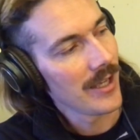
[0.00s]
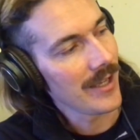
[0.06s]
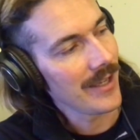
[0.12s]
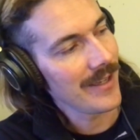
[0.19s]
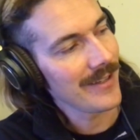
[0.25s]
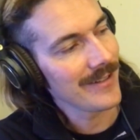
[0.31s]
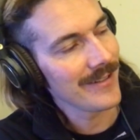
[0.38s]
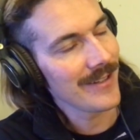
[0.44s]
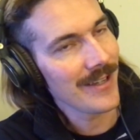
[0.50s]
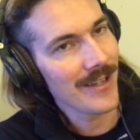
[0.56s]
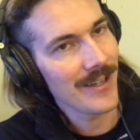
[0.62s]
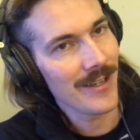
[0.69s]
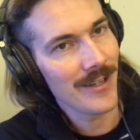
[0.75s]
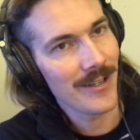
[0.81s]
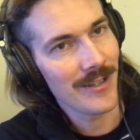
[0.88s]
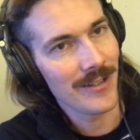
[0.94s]
and
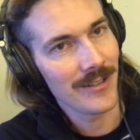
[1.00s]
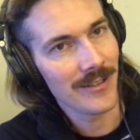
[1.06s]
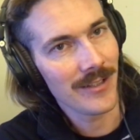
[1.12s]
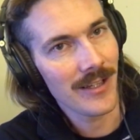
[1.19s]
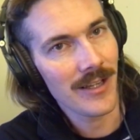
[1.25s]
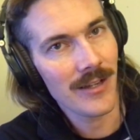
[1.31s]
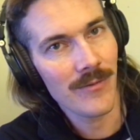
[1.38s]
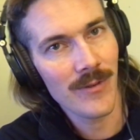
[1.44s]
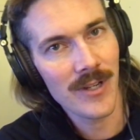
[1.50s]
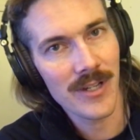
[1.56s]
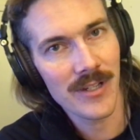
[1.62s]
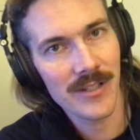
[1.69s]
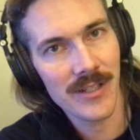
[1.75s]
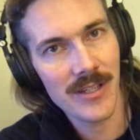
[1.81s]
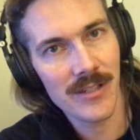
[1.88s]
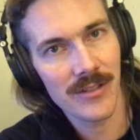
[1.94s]
I
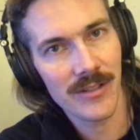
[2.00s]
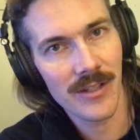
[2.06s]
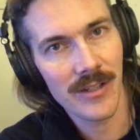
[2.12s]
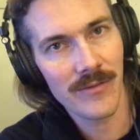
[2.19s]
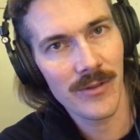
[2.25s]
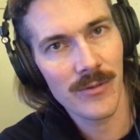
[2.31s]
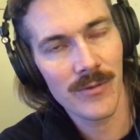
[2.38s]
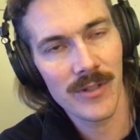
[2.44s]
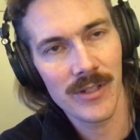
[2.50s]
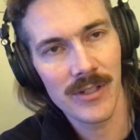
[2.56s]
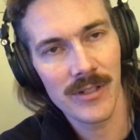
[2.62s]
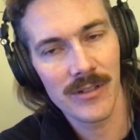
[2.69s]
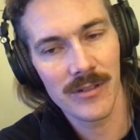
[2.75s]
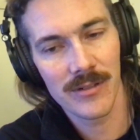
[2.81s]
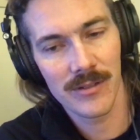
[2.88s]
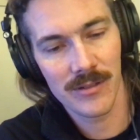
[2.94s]
want to teach everyone
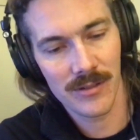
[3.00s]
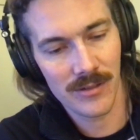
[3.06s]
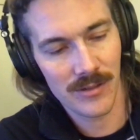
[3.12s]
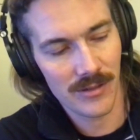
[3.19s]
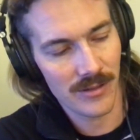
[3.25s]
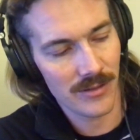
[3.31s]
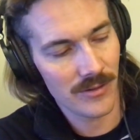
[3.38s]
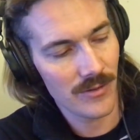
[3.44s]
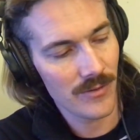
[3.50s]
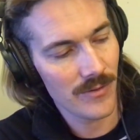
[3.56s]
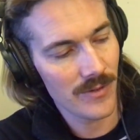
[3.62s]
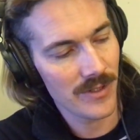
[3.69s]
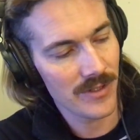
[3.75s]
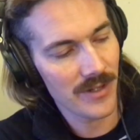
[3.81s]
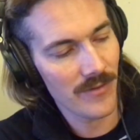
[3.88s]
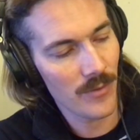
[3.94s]
here who
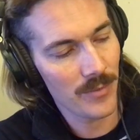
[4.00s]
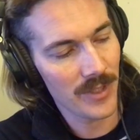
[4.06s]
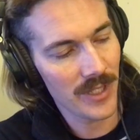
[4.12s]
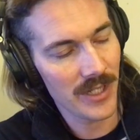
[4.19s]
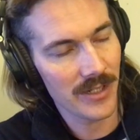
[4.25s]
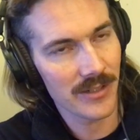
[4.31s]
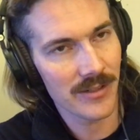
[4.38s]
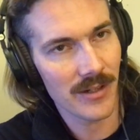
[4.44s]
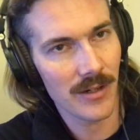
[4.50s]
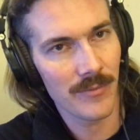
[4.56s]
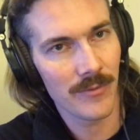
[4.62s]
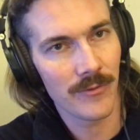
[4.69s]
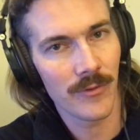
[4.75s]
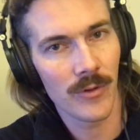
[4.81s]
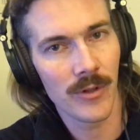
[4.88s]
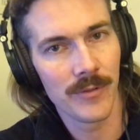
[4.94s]
has never played a guitar
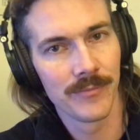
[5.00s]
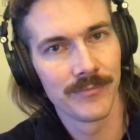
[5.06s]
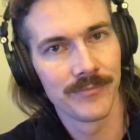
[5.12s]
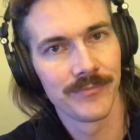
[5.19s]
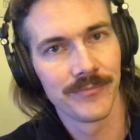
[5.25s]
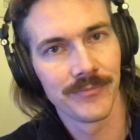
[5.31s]
before.